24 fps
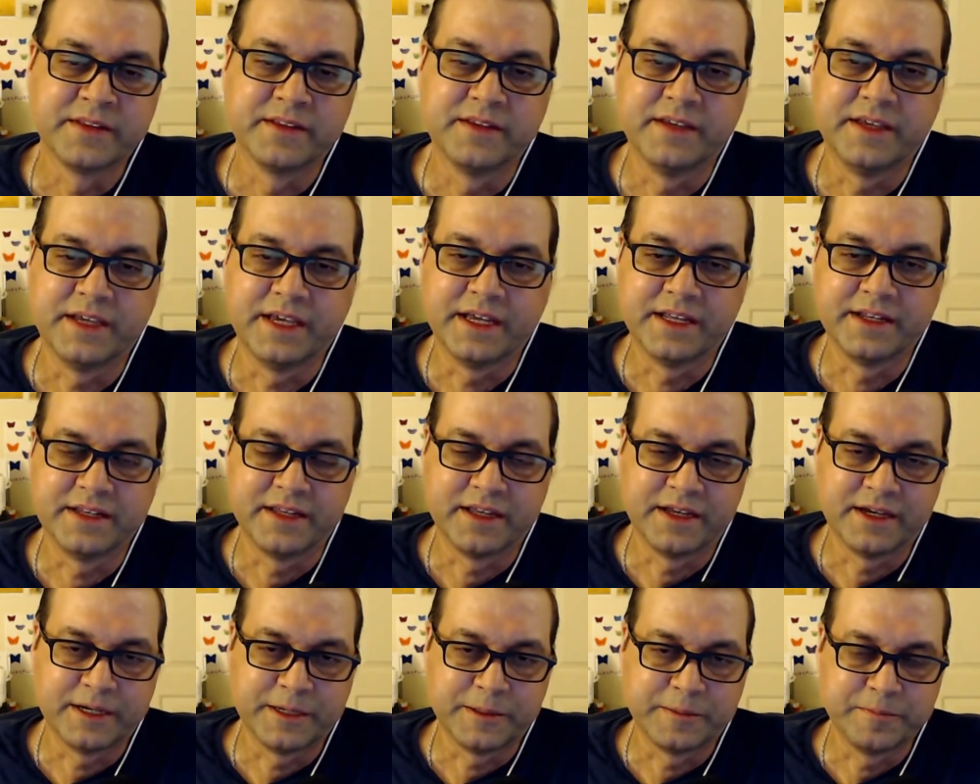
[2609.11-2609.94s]

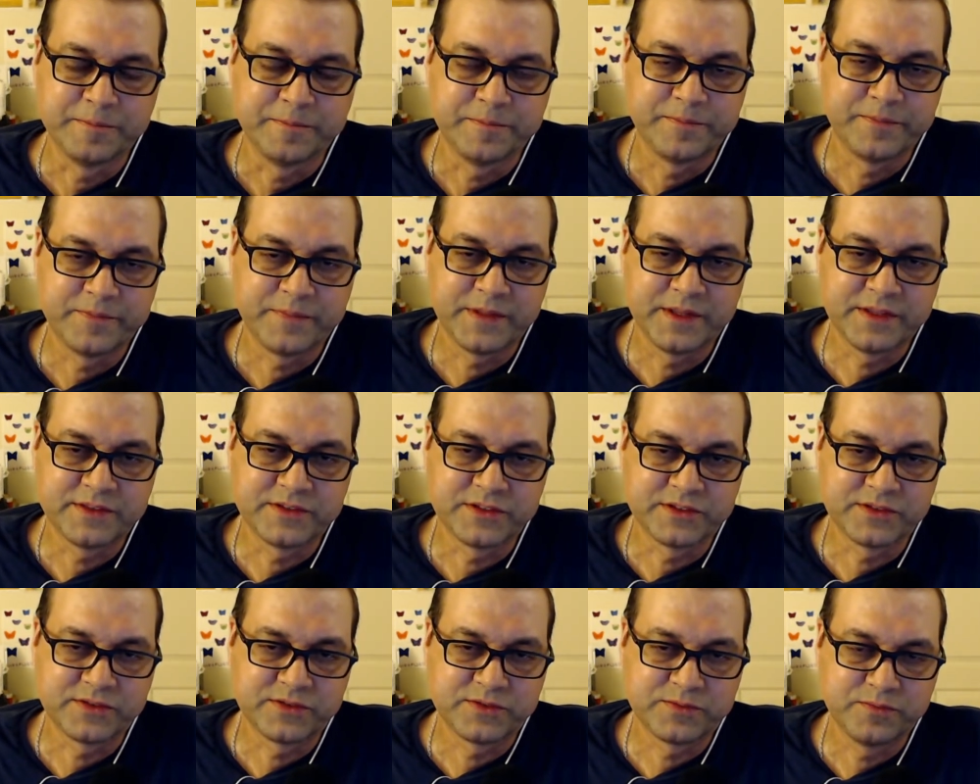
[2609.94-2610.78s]
and it's
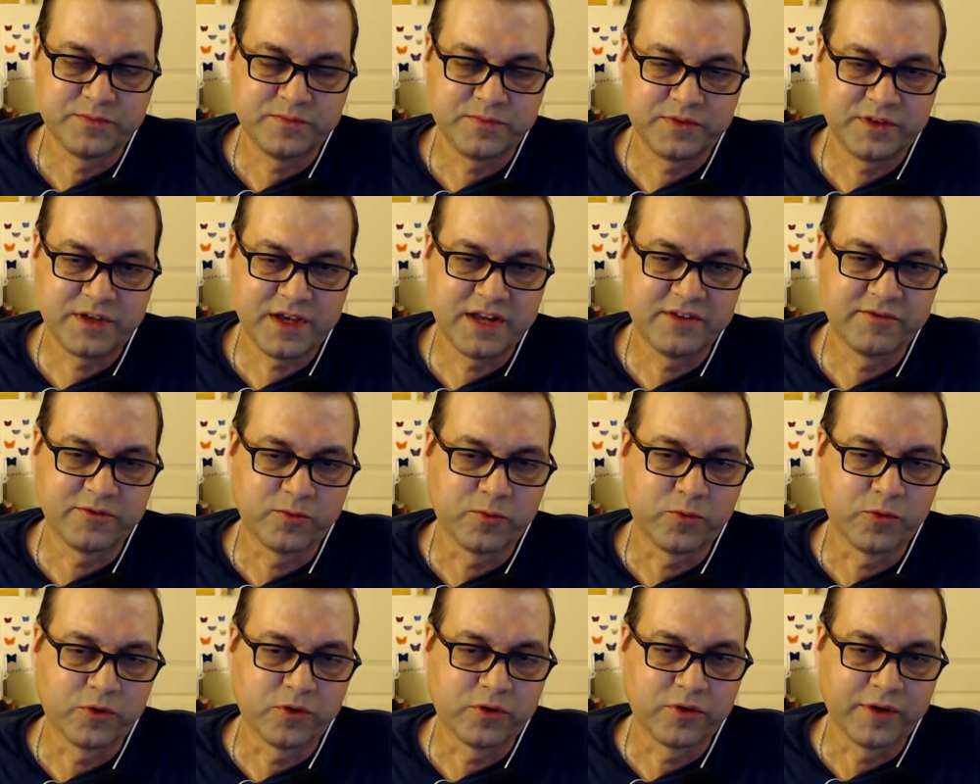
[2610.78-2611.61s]
a kind of a
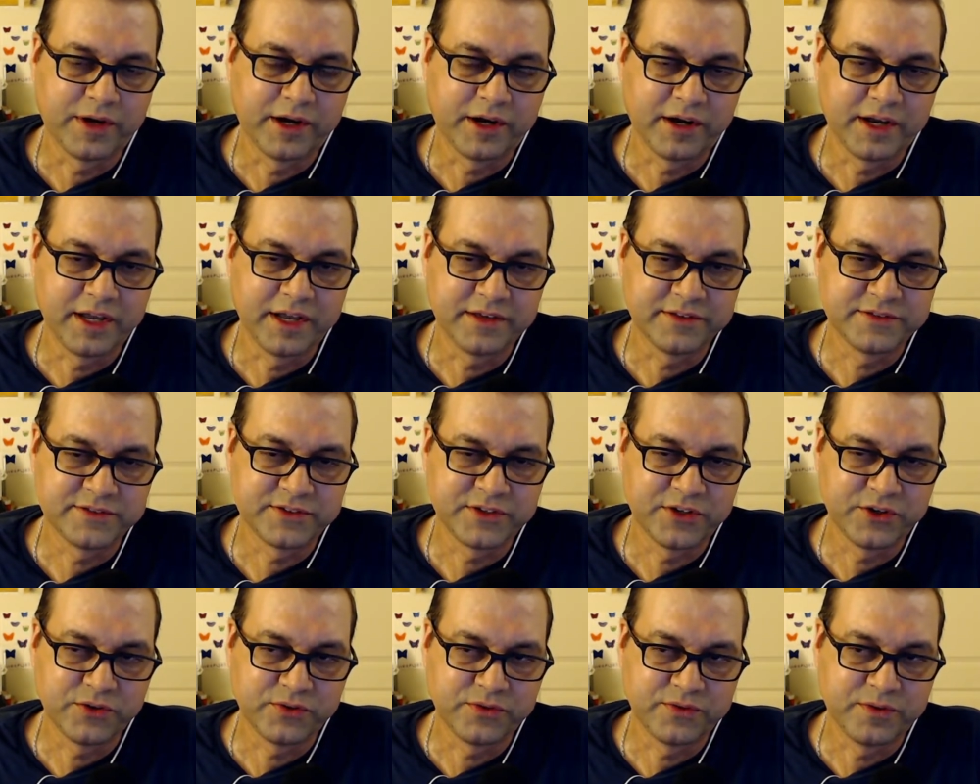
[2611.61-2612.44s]
rural area.
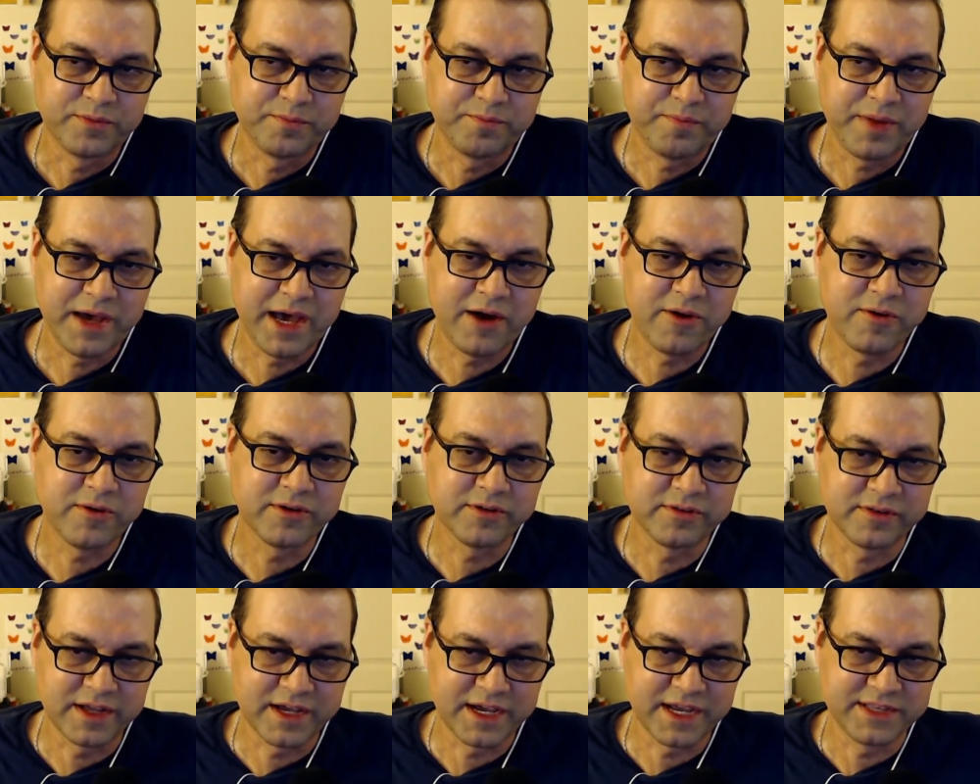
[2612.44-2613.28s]
So the power
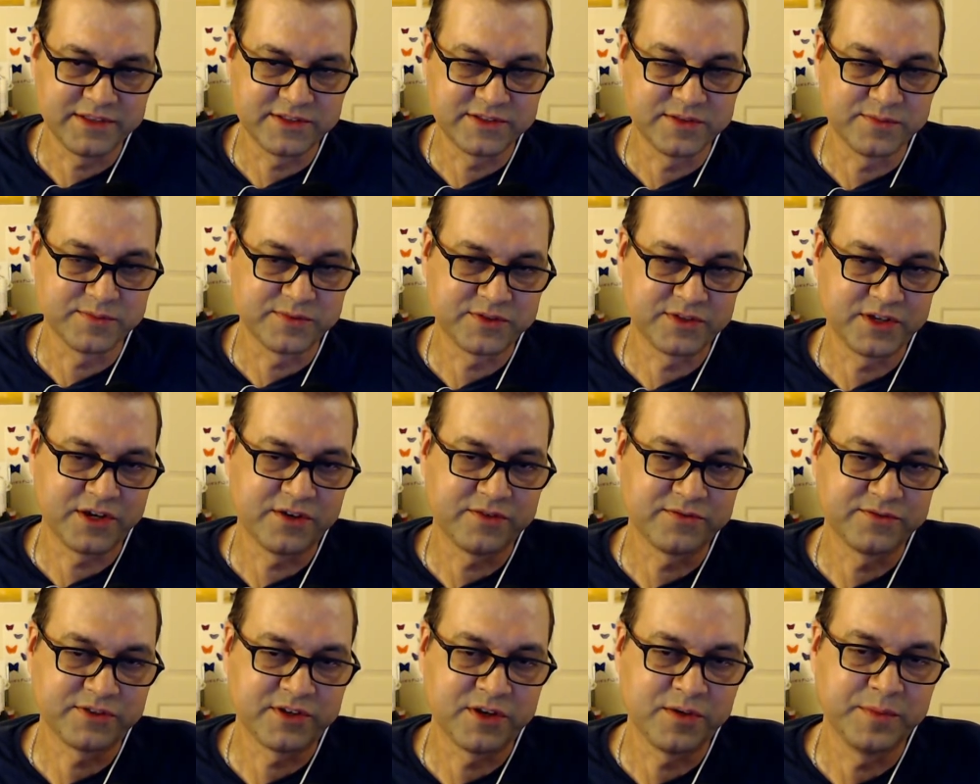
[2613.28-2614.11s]
lines
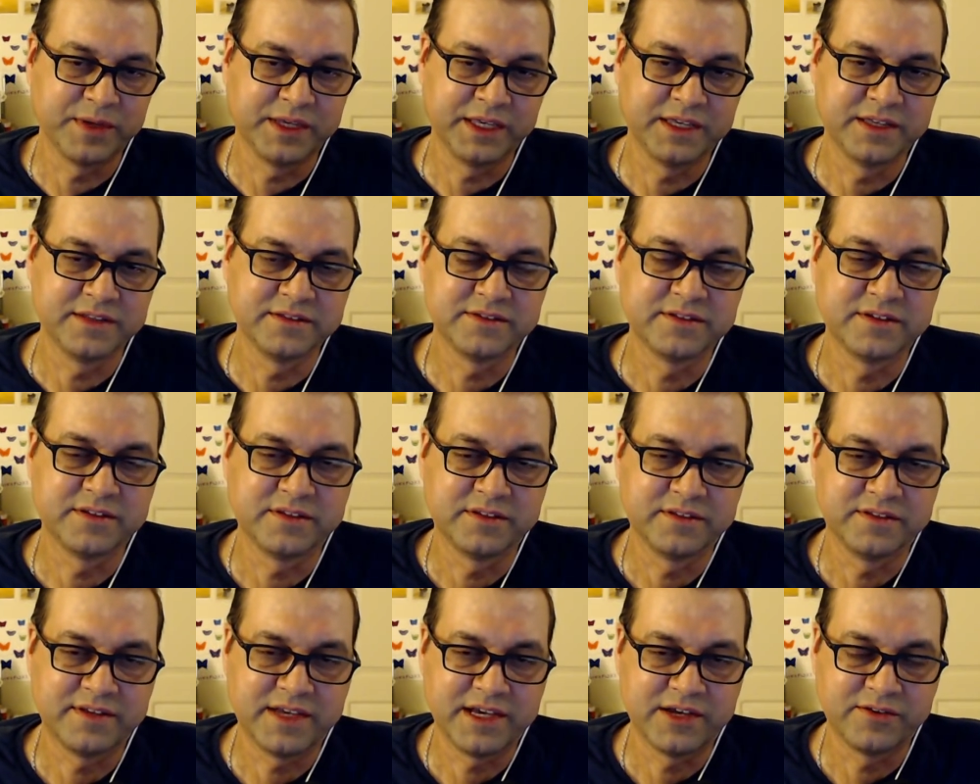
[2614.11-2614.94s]
themselves coming into
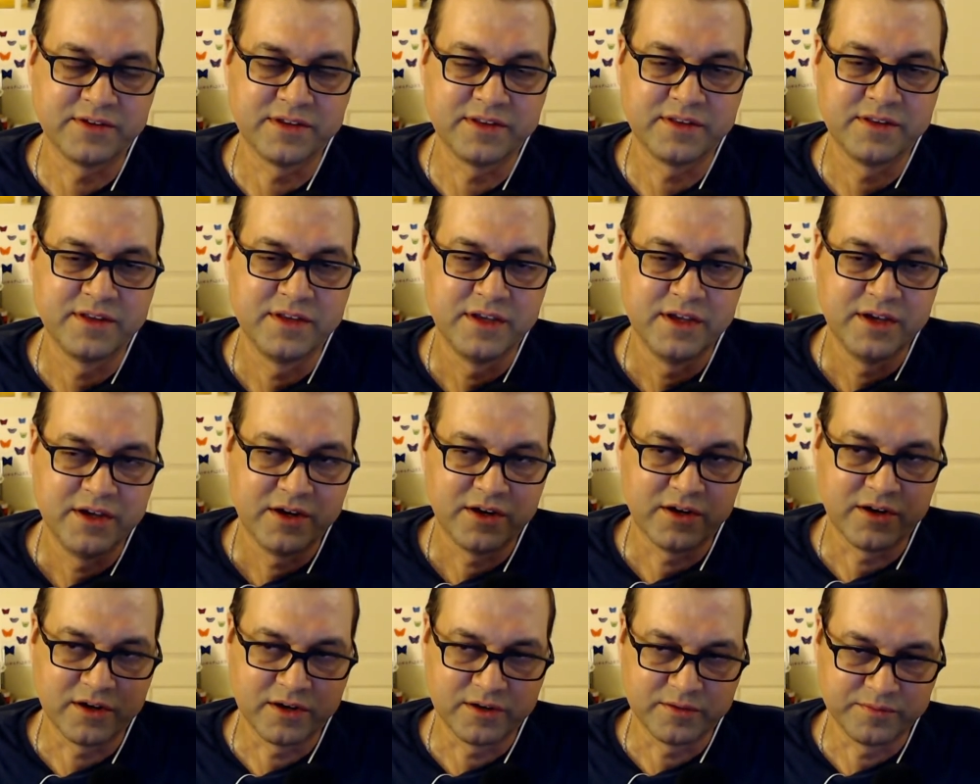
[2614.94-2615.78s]
the town
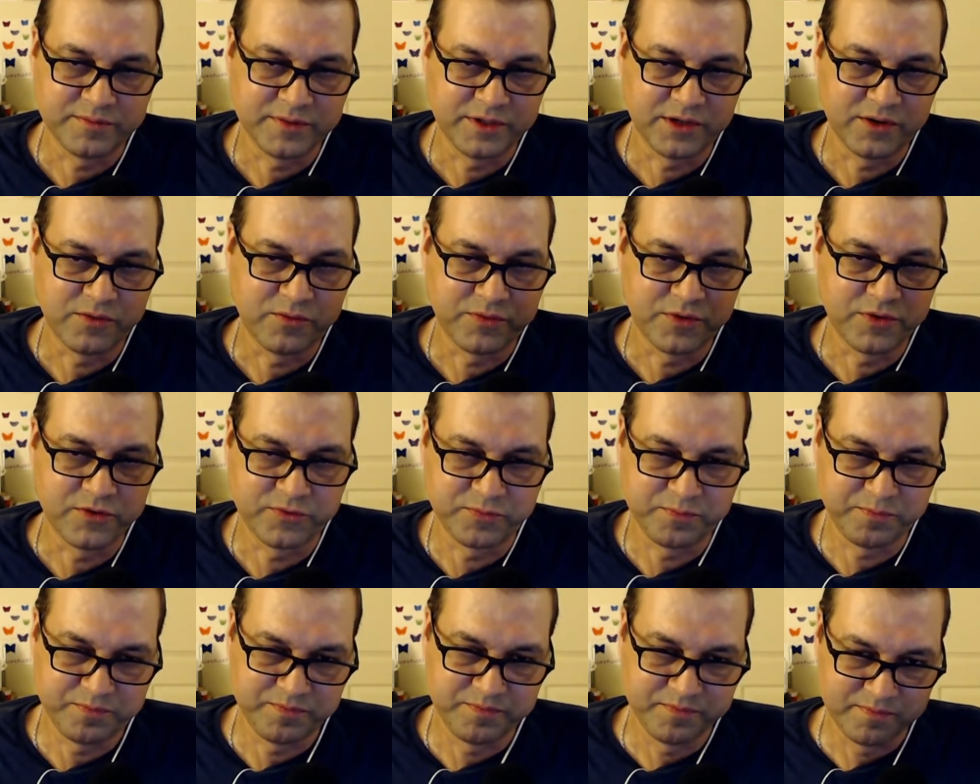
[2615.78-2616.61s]
are those
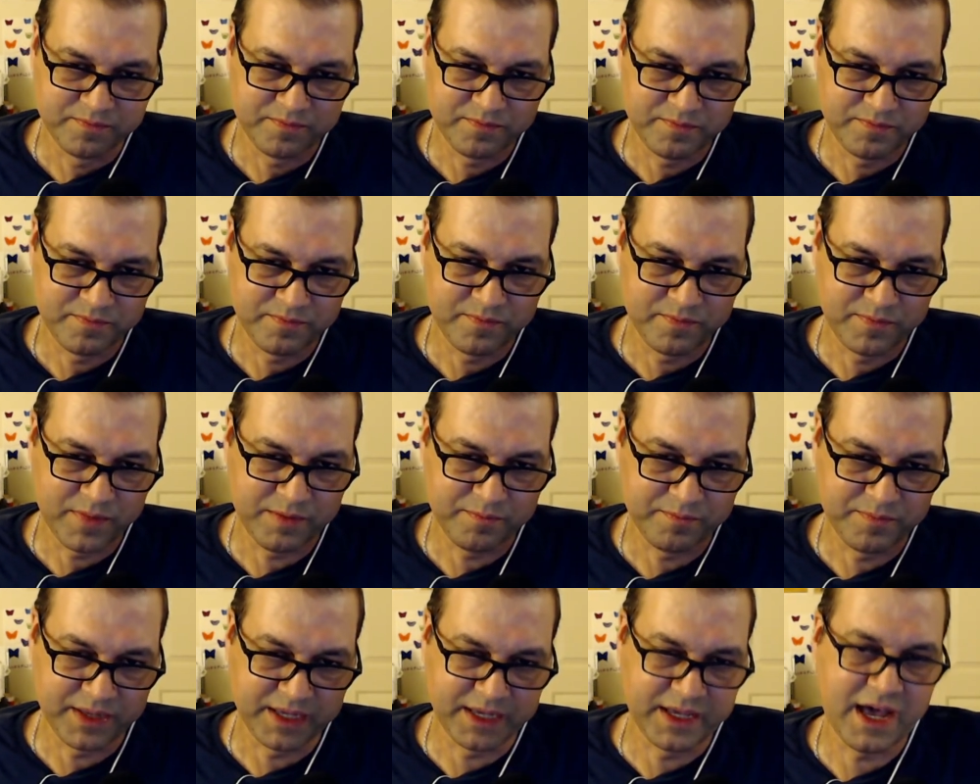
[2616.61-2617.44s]

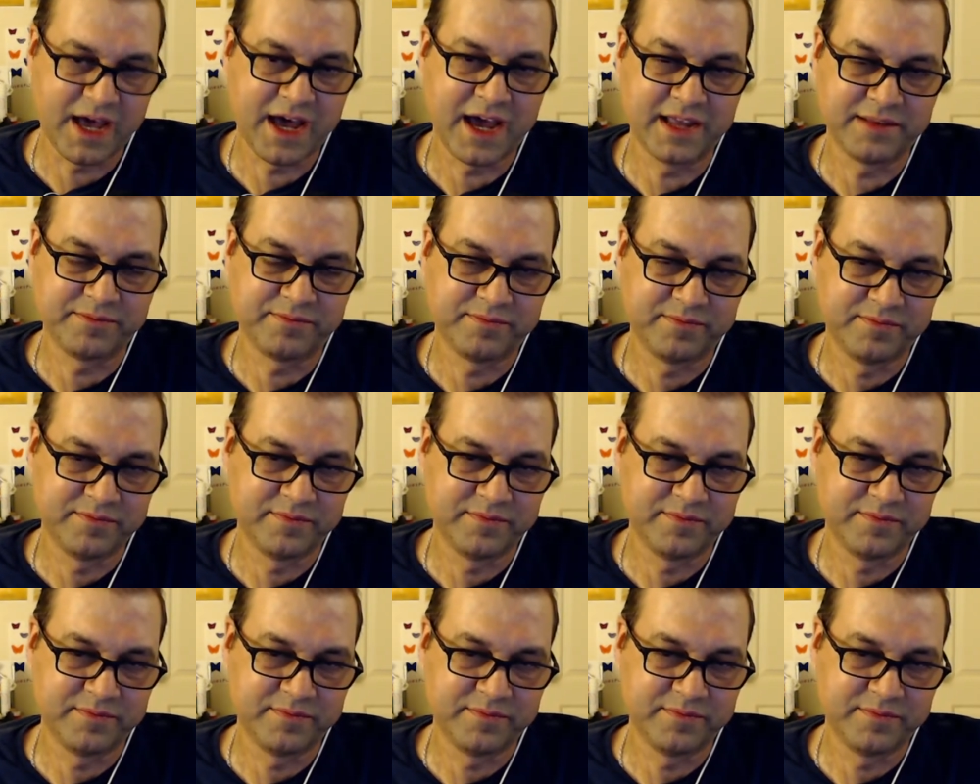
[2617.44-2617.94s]
big high